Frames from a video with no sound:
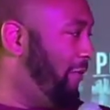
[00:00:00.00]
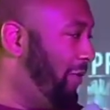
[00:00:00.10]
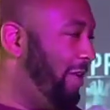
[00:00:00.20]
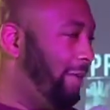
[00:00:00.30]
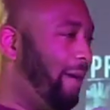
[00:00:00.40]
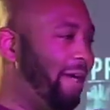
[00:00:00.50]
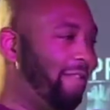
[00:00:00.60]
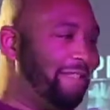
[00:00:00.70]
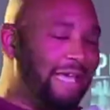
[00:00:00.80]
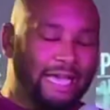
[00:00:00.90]
anybody
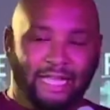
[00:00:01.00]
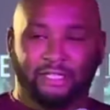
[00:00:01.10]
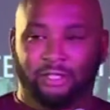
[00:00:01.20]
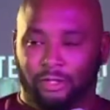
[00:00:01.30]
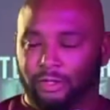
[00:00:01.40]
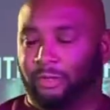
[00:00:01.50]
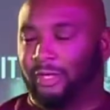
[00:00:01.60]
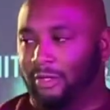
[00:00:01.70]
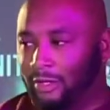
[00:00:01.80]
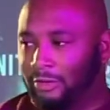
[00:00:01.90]
that's had surgery
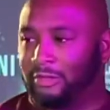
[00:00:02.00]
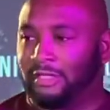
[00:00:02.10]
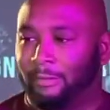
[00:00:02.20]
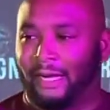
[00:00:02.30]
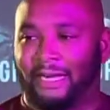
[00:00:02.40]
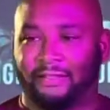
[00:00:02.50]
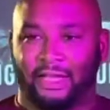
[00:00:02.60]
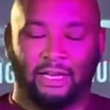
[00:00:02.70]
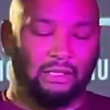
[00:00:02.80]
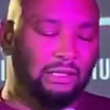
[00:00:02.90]
or knows somebody
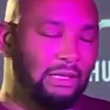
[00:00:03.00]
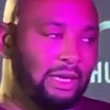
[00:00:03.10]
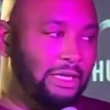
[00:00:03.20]
that has